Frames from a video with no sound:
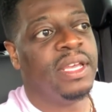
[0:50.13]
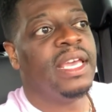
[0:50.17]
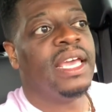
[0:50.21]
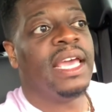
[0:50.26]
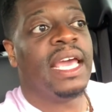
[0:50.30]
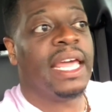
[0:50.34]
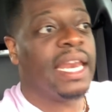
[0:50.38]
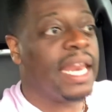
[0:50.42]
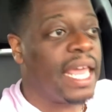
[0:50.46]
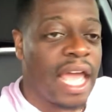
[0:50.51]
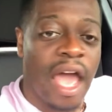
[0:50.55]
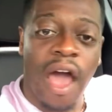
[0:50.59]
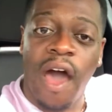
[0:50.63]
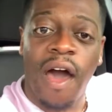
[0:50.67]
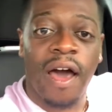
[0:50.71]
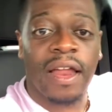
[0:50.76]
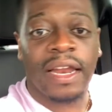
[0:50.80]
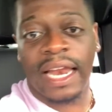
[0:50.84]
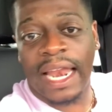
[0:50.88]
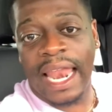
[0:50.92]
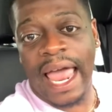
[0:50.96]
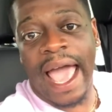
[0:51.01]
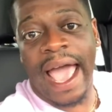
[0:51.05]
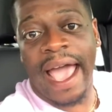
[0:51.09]
And they all
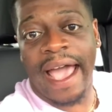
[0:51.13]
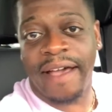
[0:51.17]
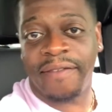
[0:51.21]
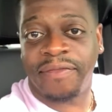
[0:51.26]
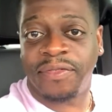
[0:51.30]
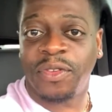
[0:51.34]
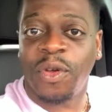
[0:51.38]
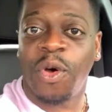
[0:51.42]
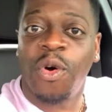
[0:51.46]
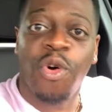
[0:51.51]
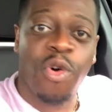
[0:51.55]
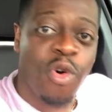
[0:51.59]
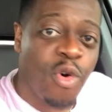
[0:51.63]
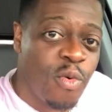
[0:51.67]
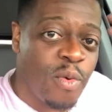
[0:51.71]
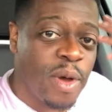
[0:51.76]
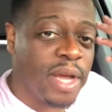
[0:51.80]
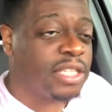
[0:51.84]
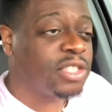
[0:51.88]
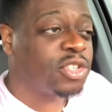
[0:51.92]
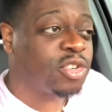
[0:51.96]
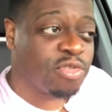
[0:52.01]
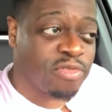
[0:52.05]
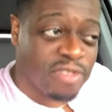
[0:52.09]
alive. So who,
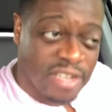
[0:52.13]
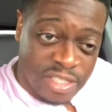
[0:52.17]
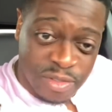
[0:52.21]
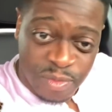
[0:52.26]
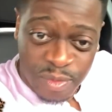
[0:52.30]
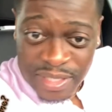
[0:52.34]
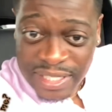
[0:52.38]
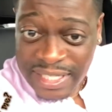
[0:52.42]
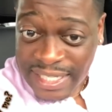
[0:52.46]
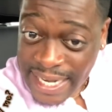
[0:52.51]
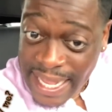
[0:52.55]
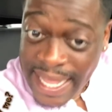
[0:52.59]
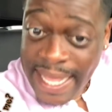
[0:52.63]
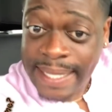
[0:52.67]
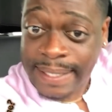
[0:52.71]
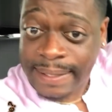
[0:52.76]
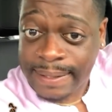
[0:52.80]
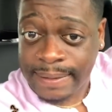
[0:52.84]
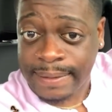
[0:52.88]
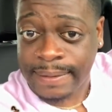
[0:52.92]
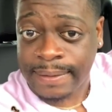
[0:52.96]
what Chris was this?